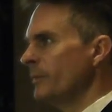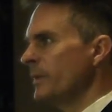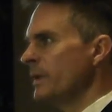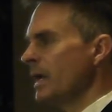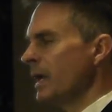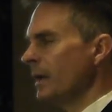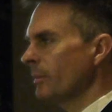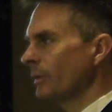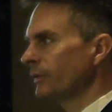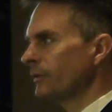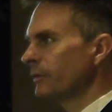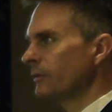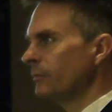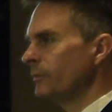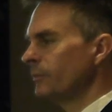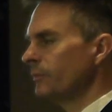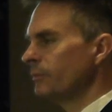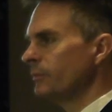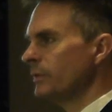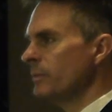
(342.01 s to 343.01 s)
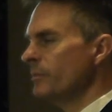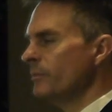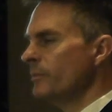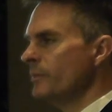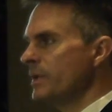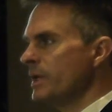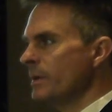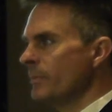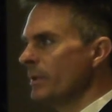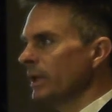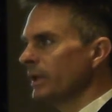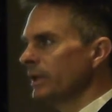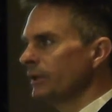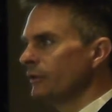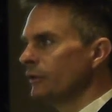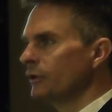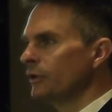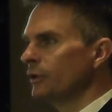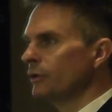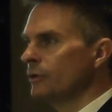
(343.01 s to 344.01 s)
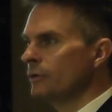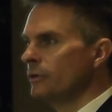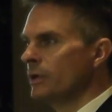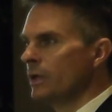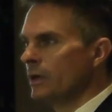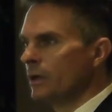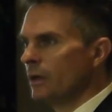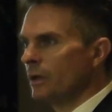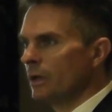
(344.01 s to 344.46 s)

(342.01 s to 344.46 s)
the ability to do